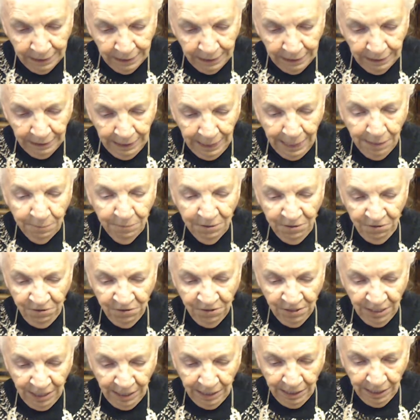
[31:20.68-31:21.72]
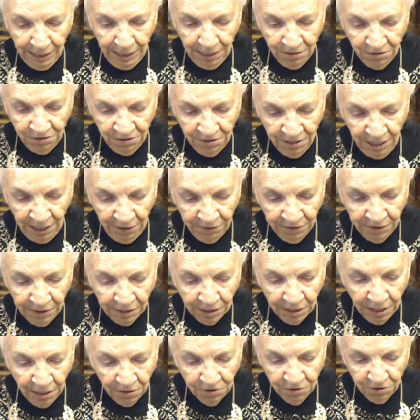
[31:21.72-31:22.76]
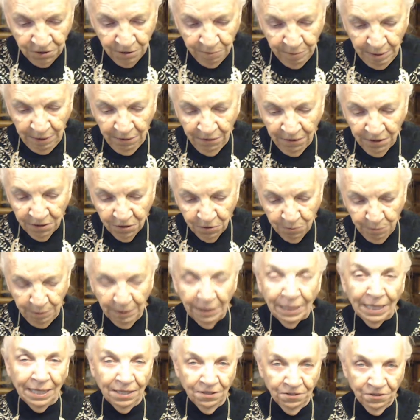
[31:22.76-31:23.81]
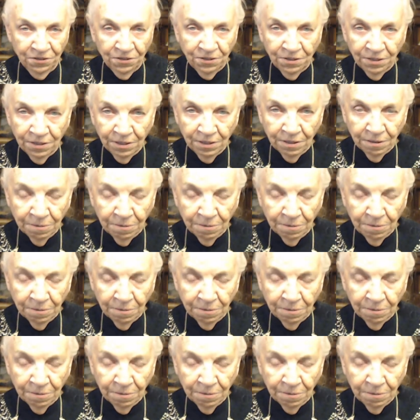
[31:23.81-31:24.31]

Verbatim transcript: Laban said, It's not the custom in this place